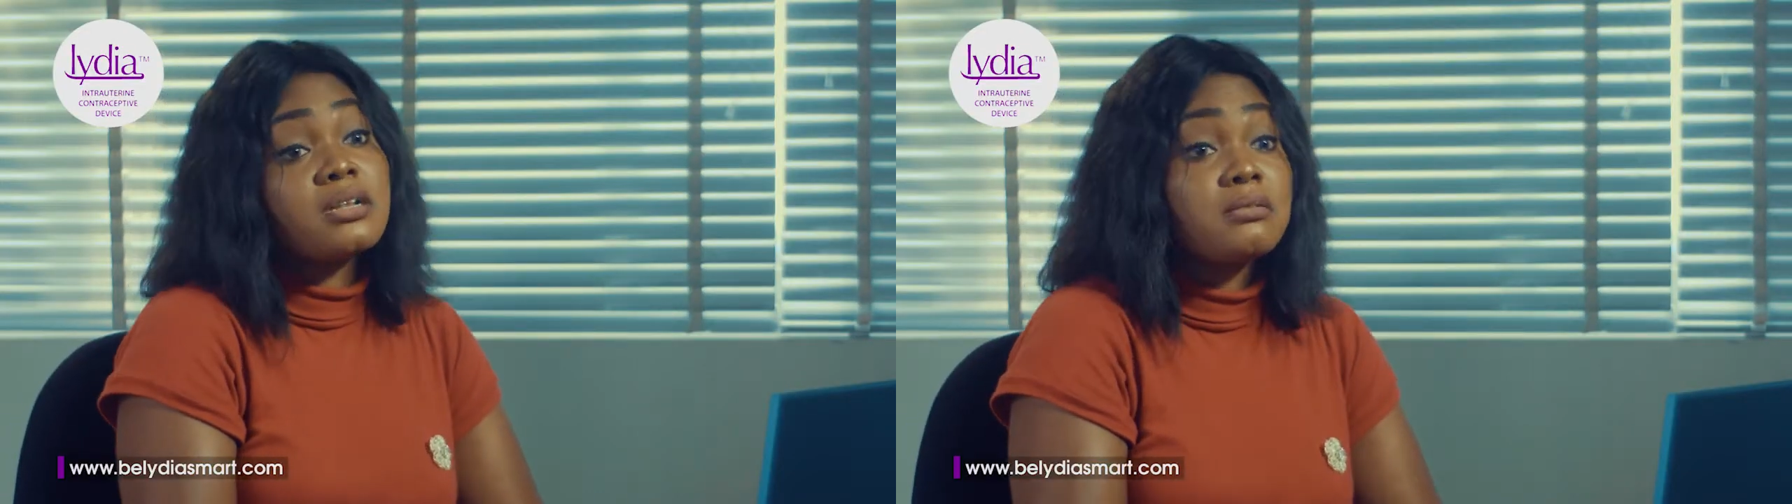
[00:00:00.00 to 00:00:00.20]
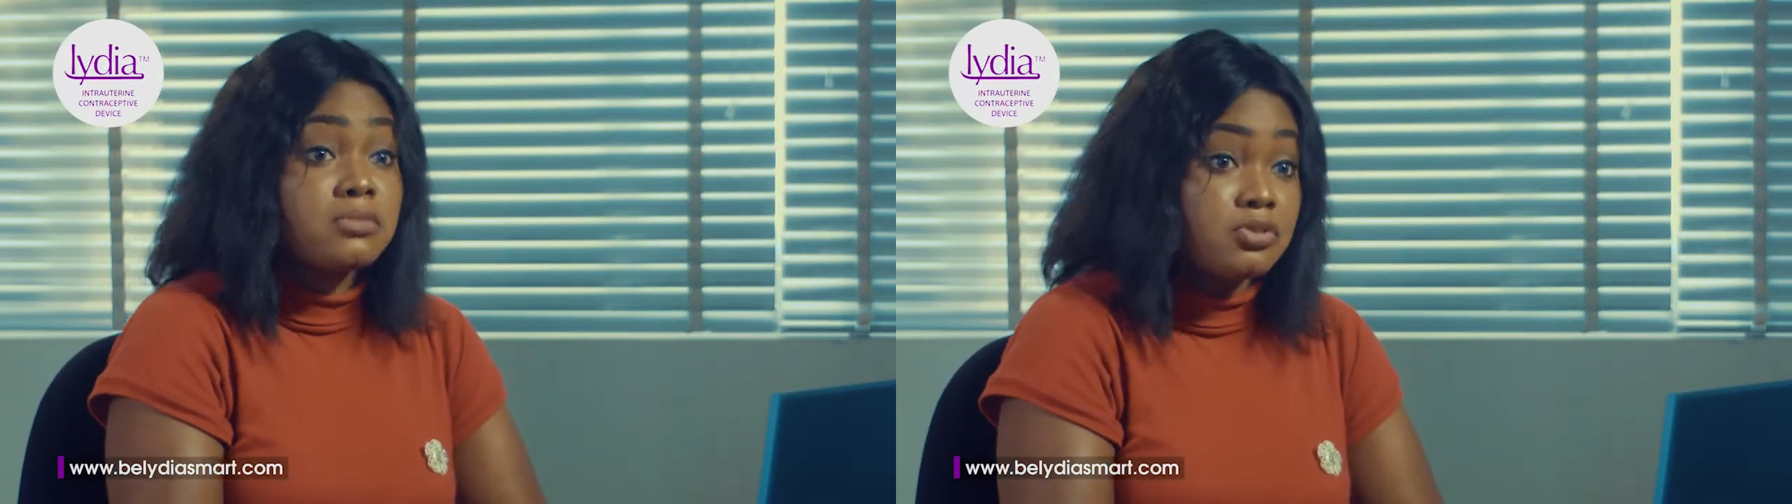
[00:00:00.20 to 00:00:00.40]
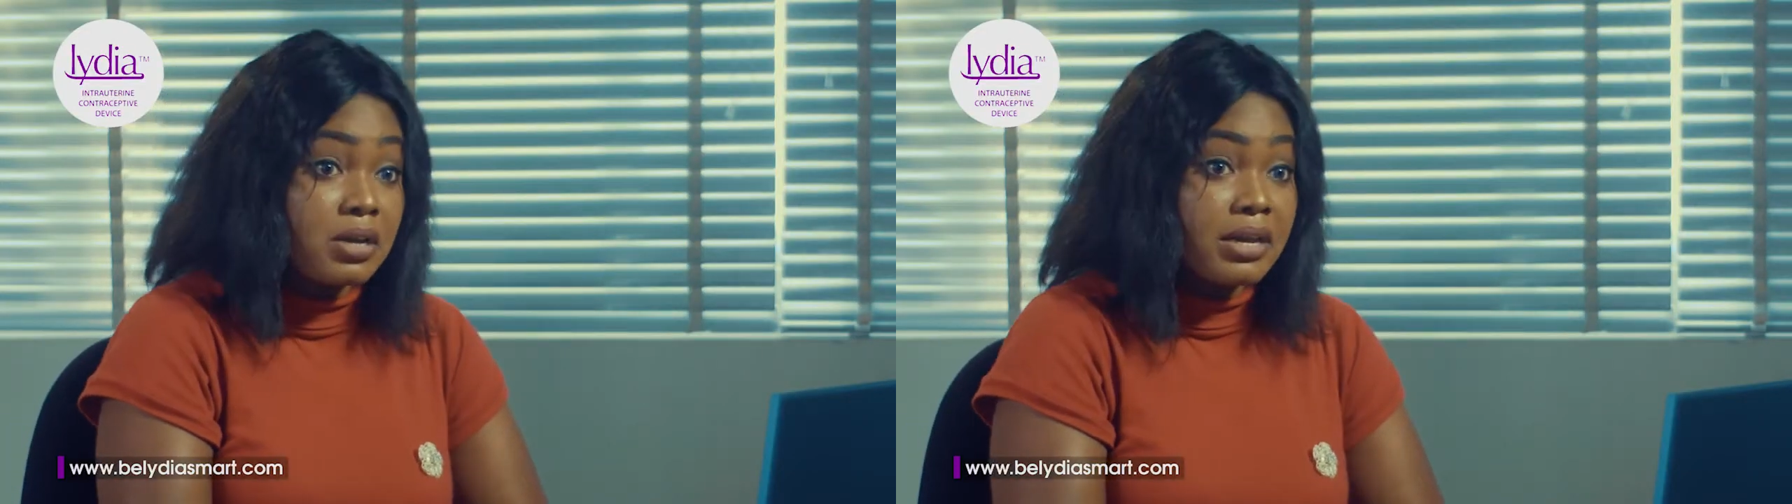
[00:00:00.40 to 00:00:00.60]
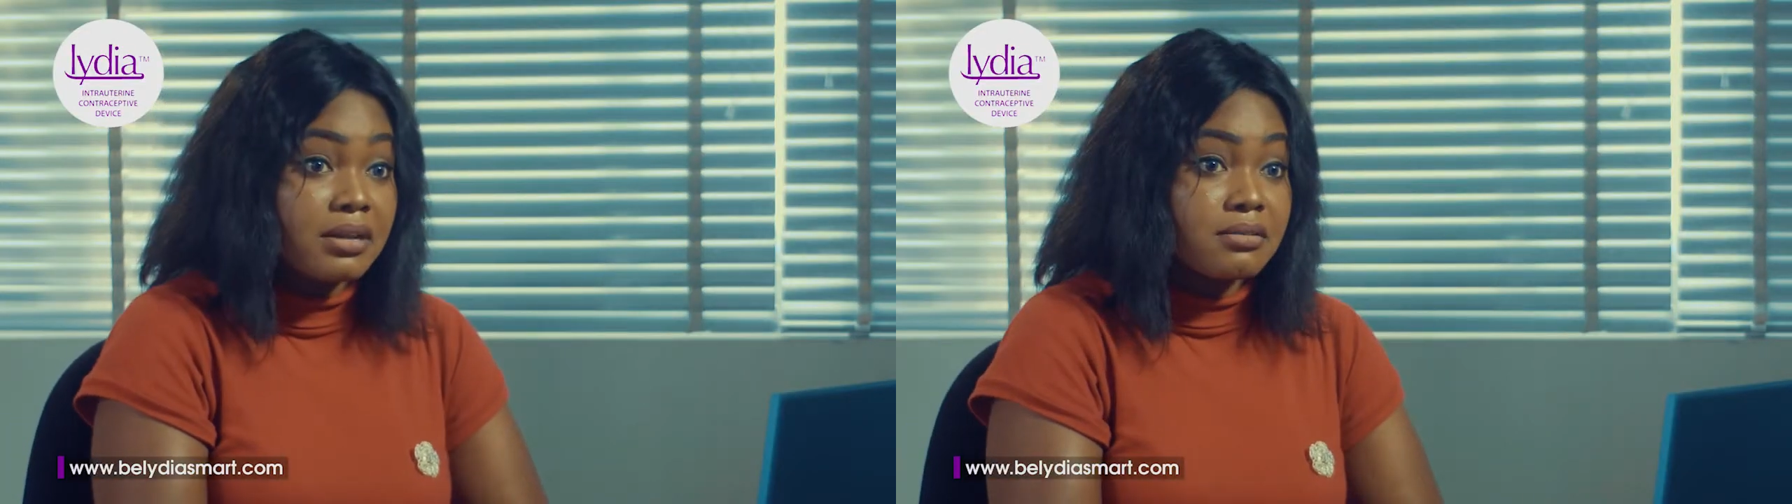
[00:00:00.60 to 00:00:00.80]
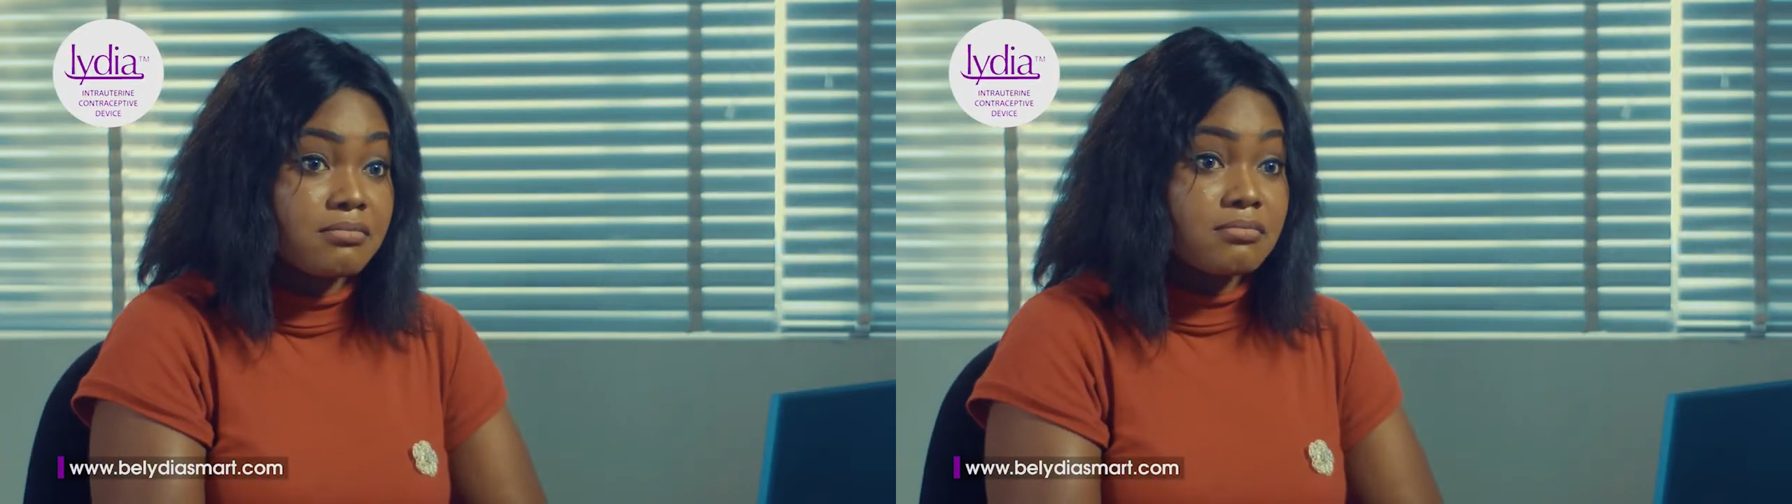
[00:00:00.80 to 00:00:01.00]
let me try.
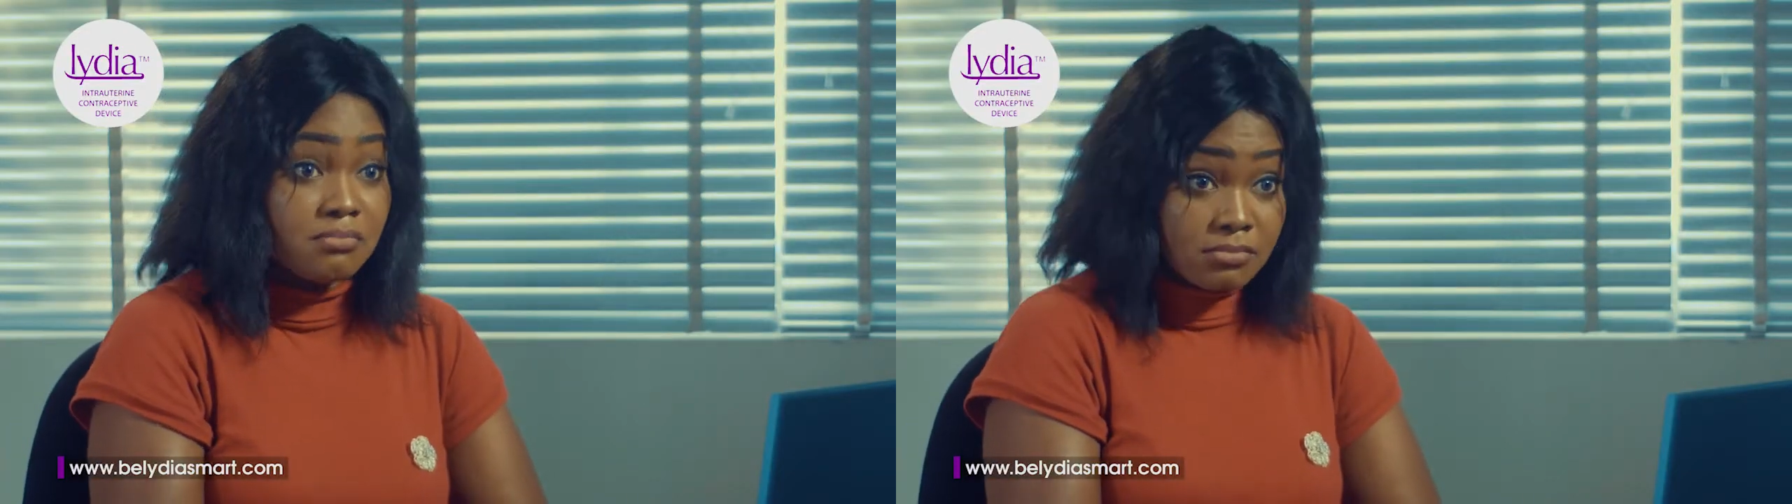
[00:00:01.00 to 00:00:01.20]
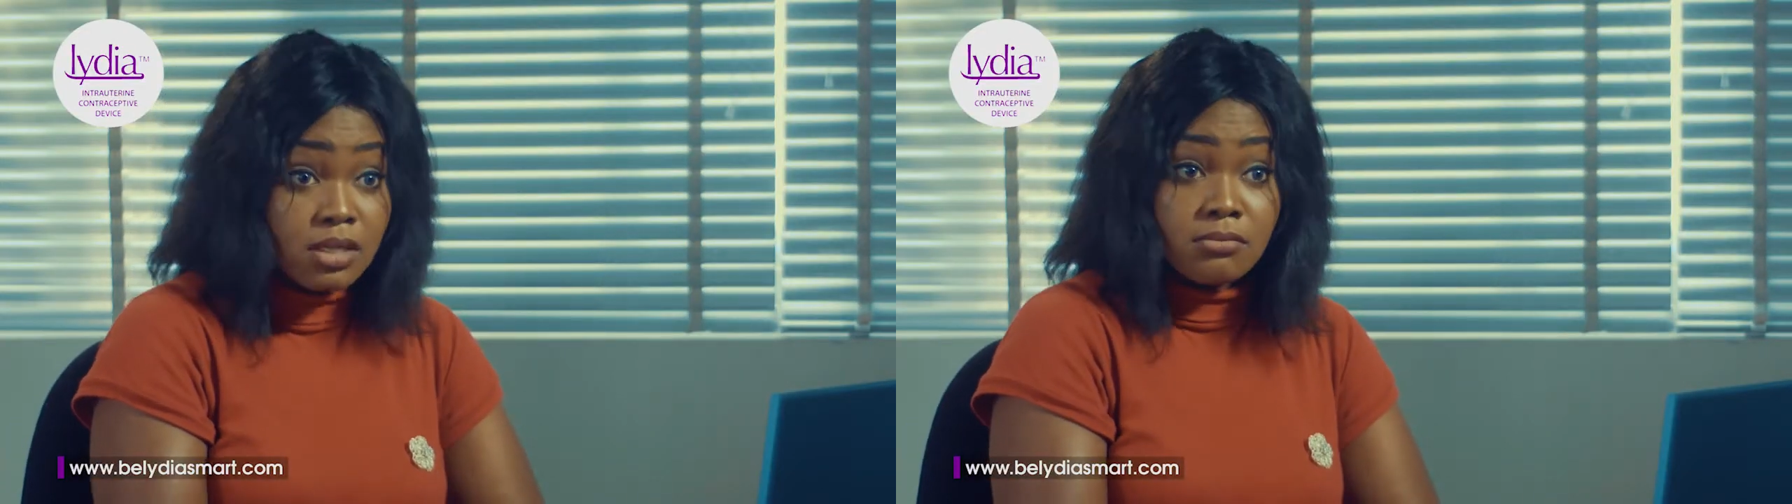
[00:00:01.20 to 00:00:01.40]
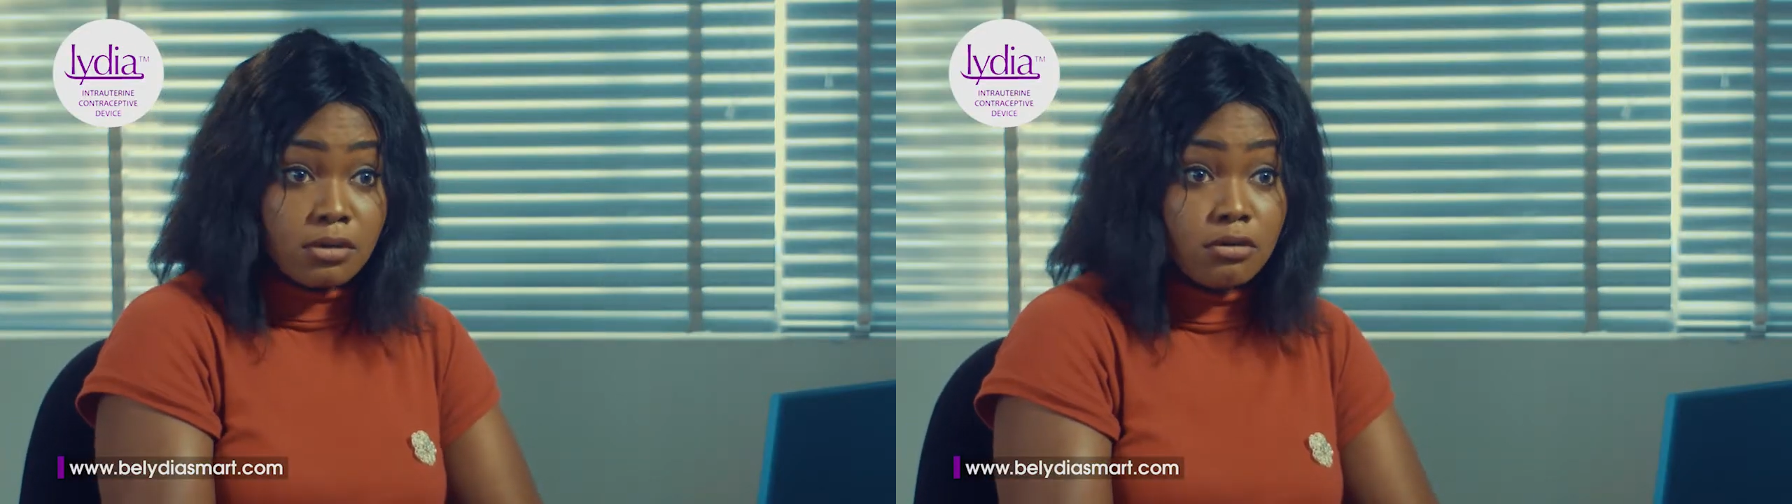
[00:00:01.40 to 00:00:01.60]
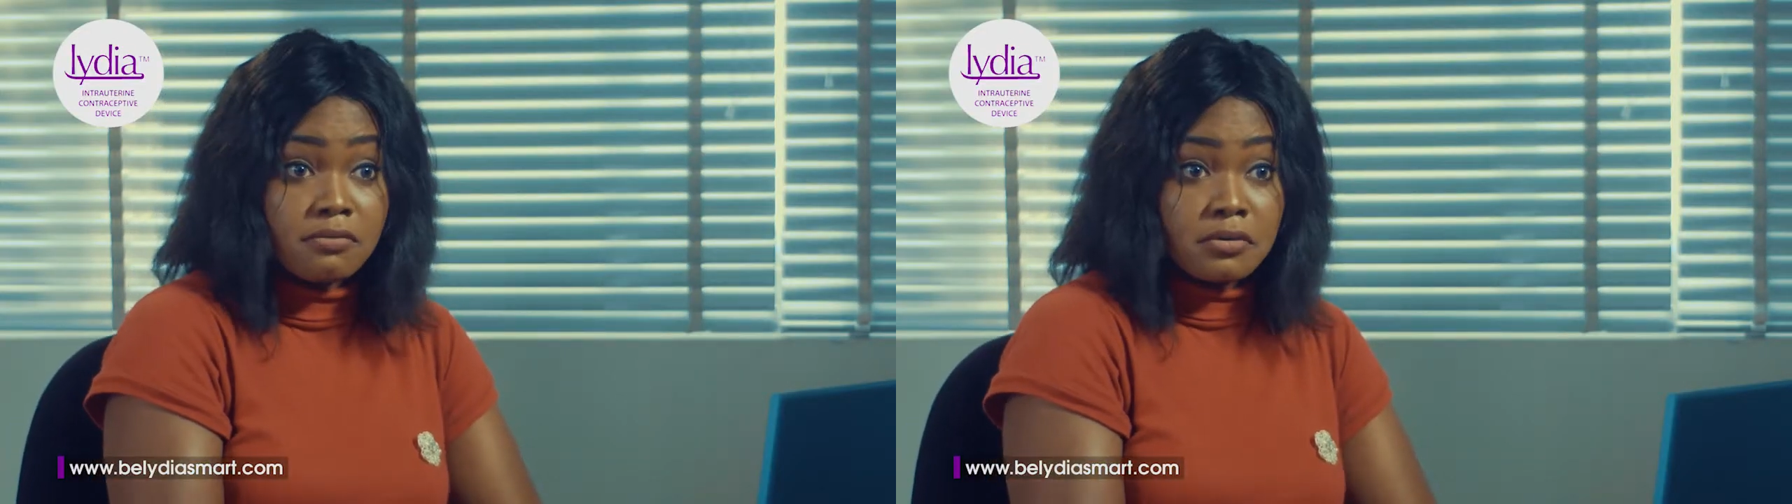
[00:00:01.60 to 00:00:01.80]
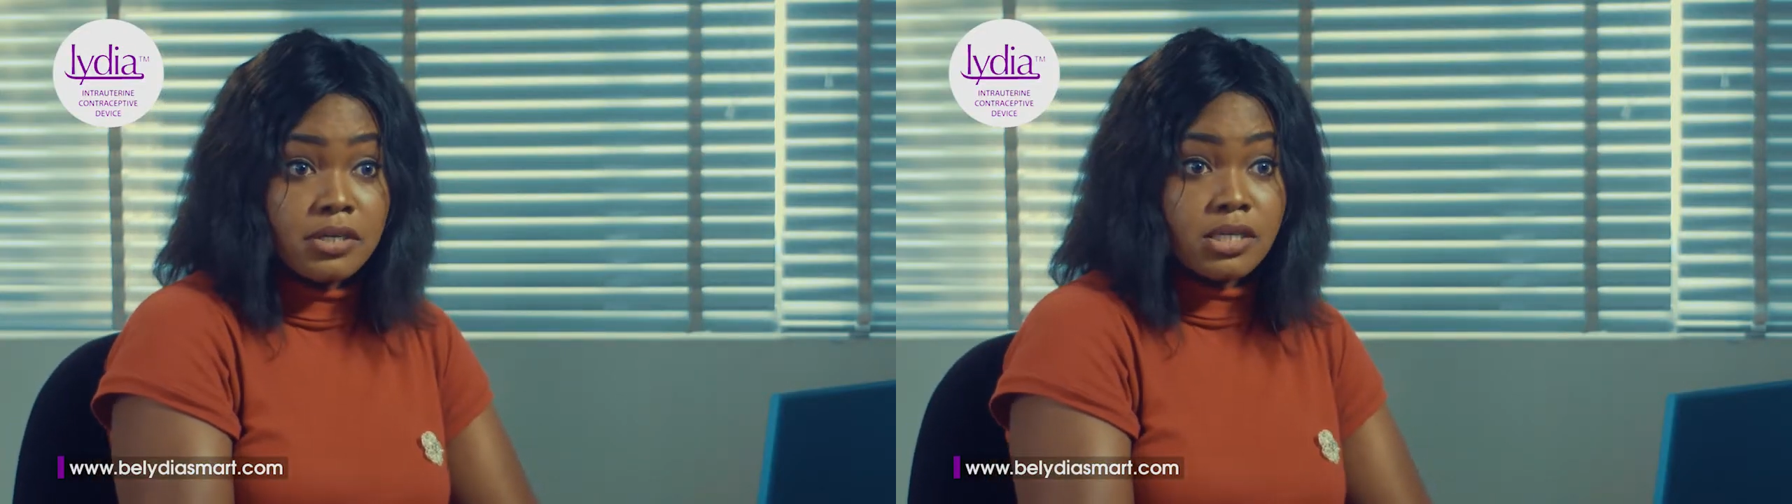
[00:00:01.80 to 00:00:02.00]
Let me go
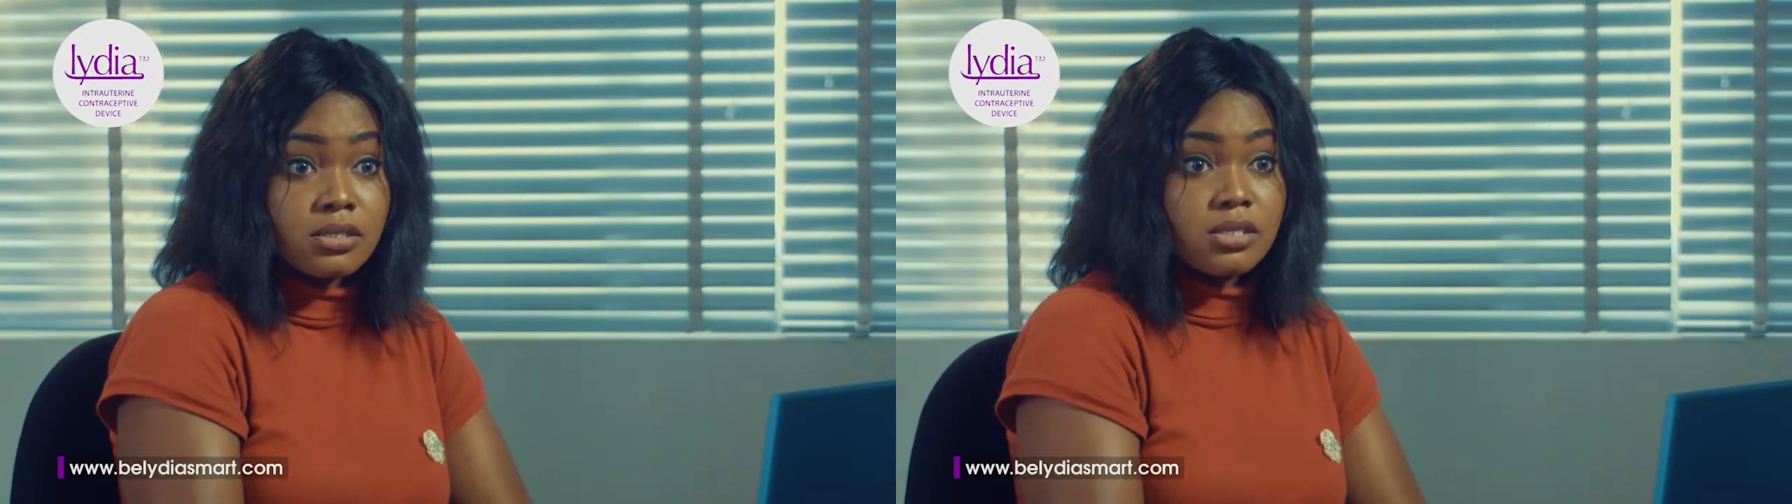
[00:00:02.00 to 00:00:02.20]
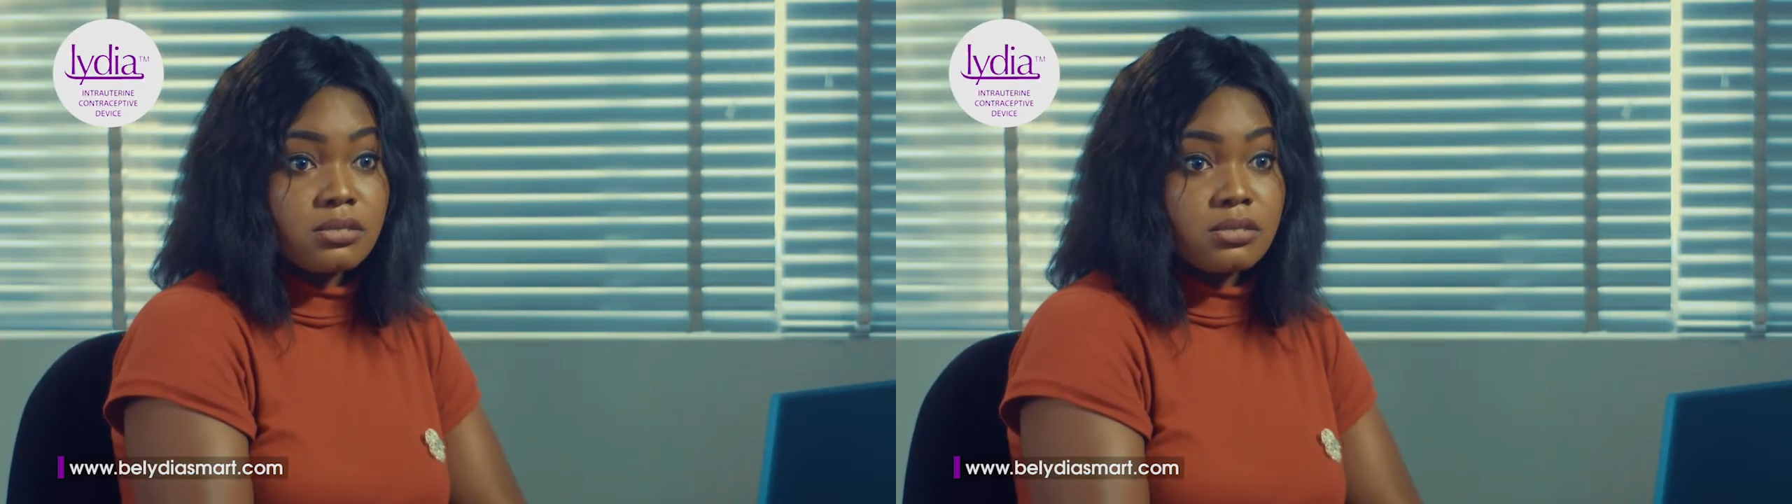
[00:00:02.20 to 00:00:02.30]
for it.